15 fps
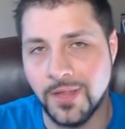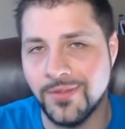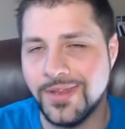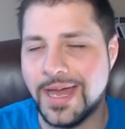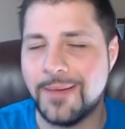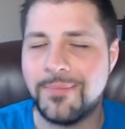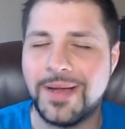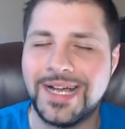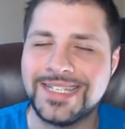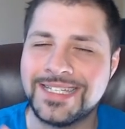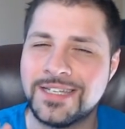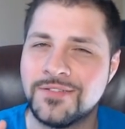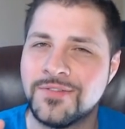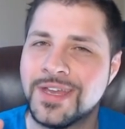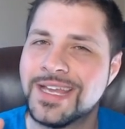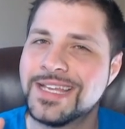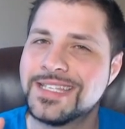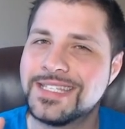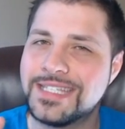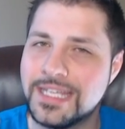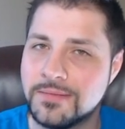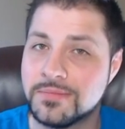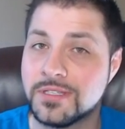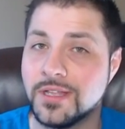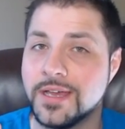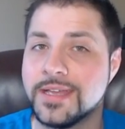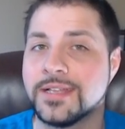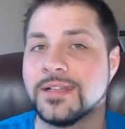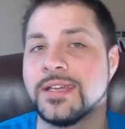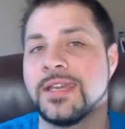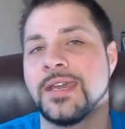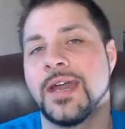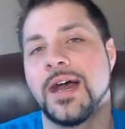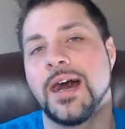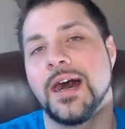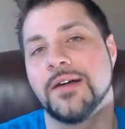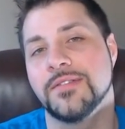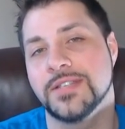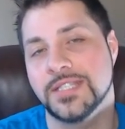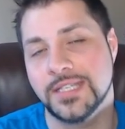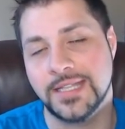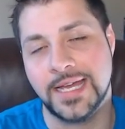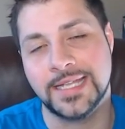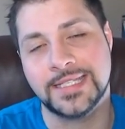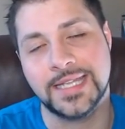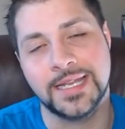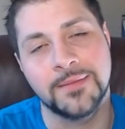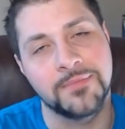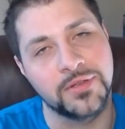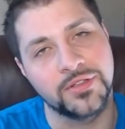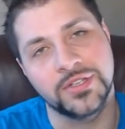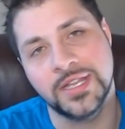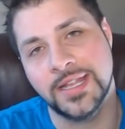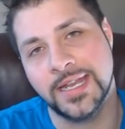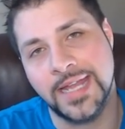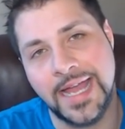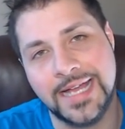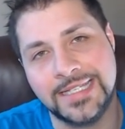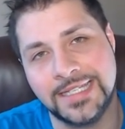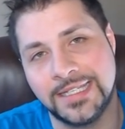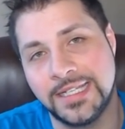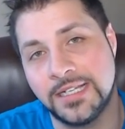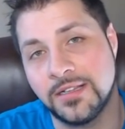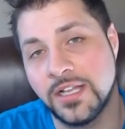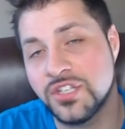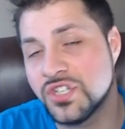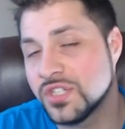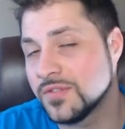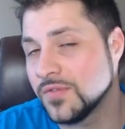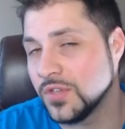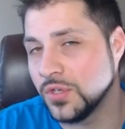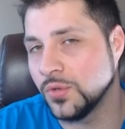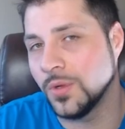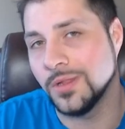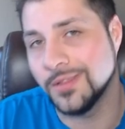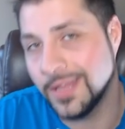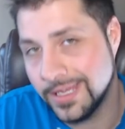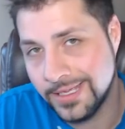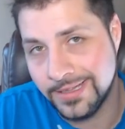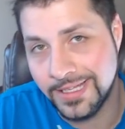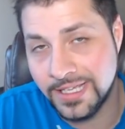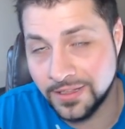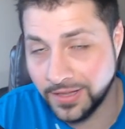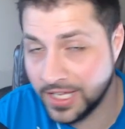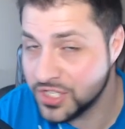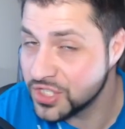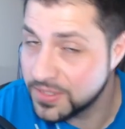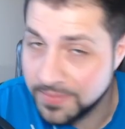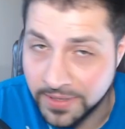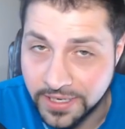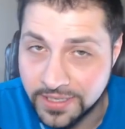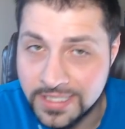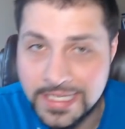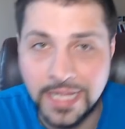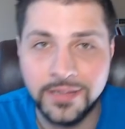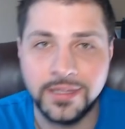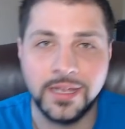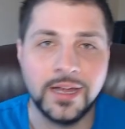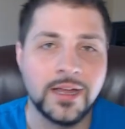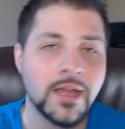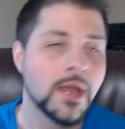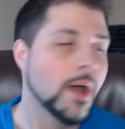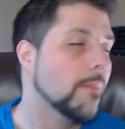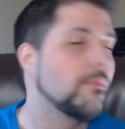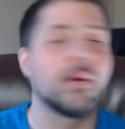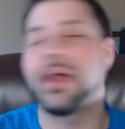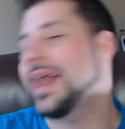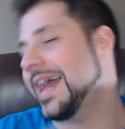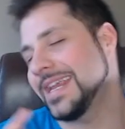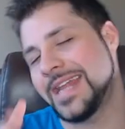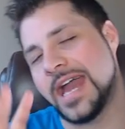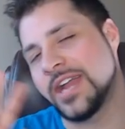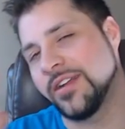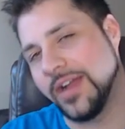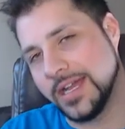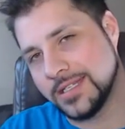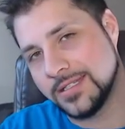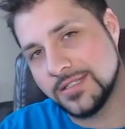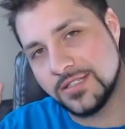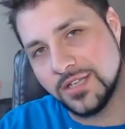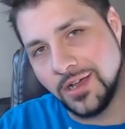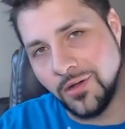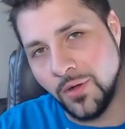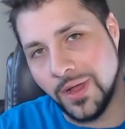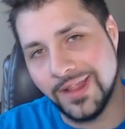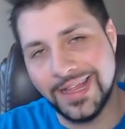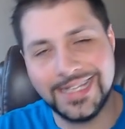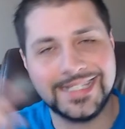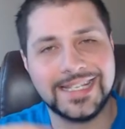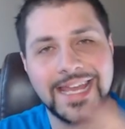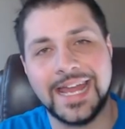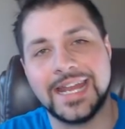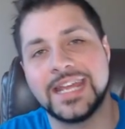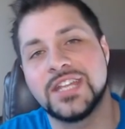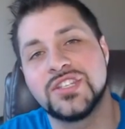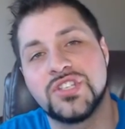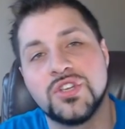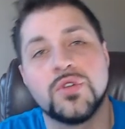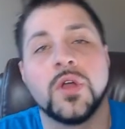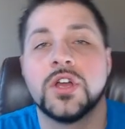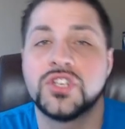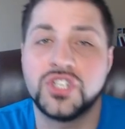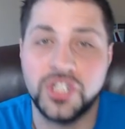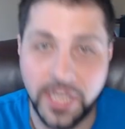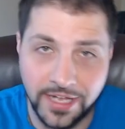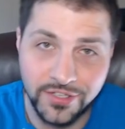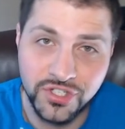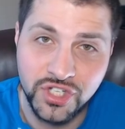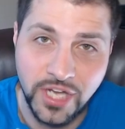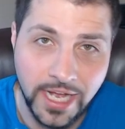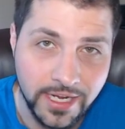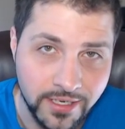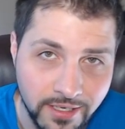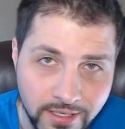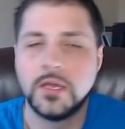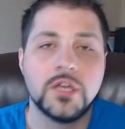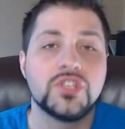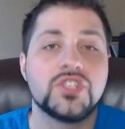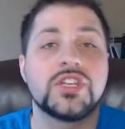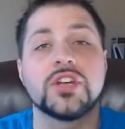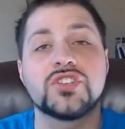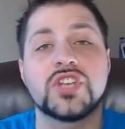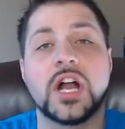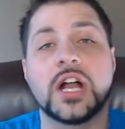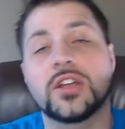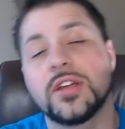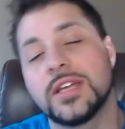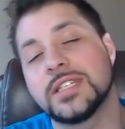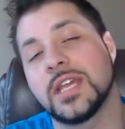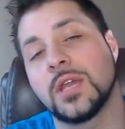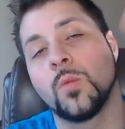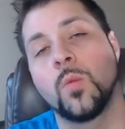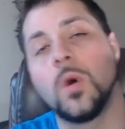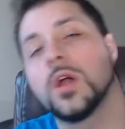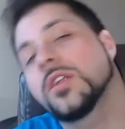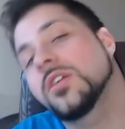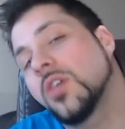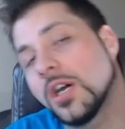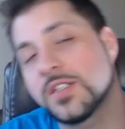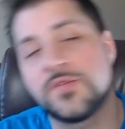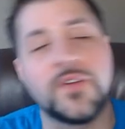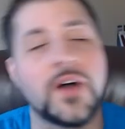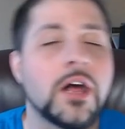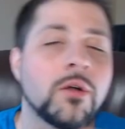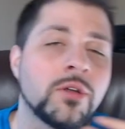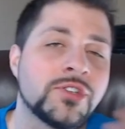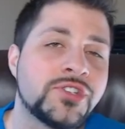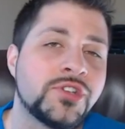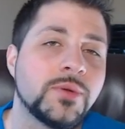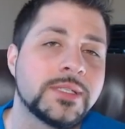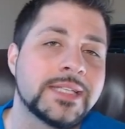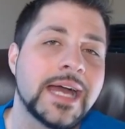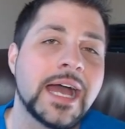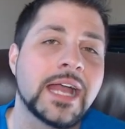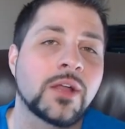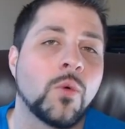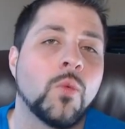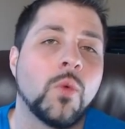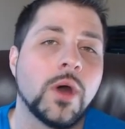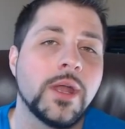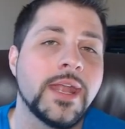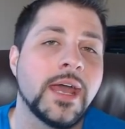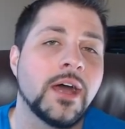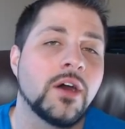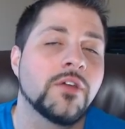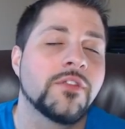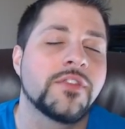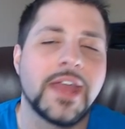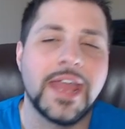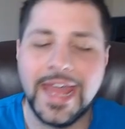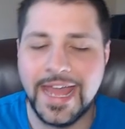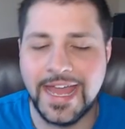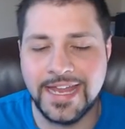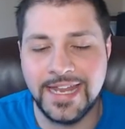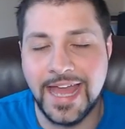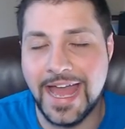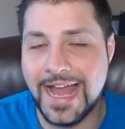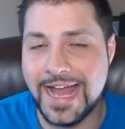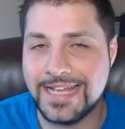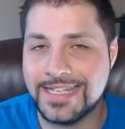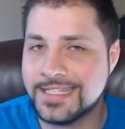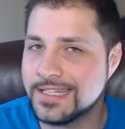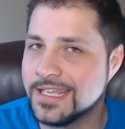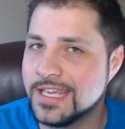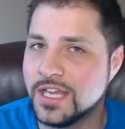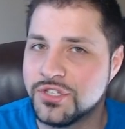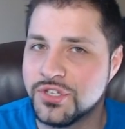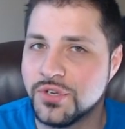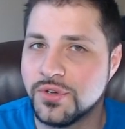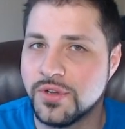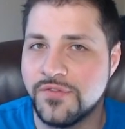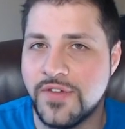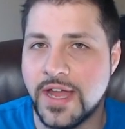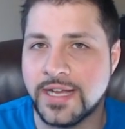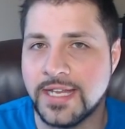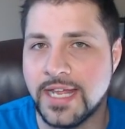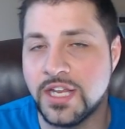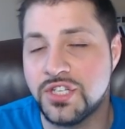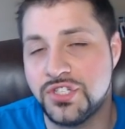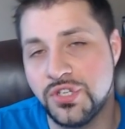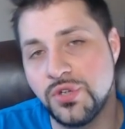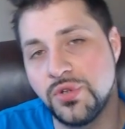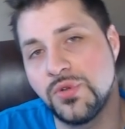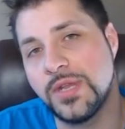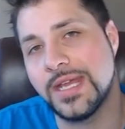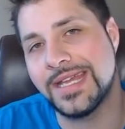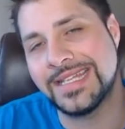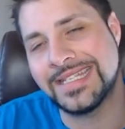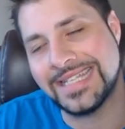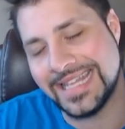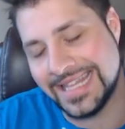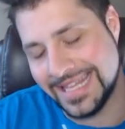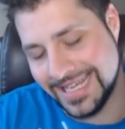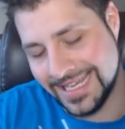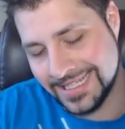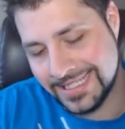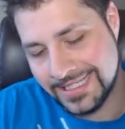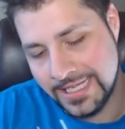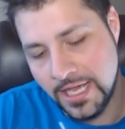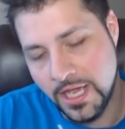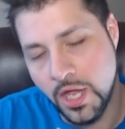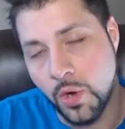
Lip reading: Not positive, seems likely. Obviously, that's an ability that he has in League of Legends for you League of Legends players out there. But I digress. So let's get into Shell Shocker. Shell Shocker is a 1-cost follower, 2 attack, 1 health, and has the Attune effect. And Attune is this.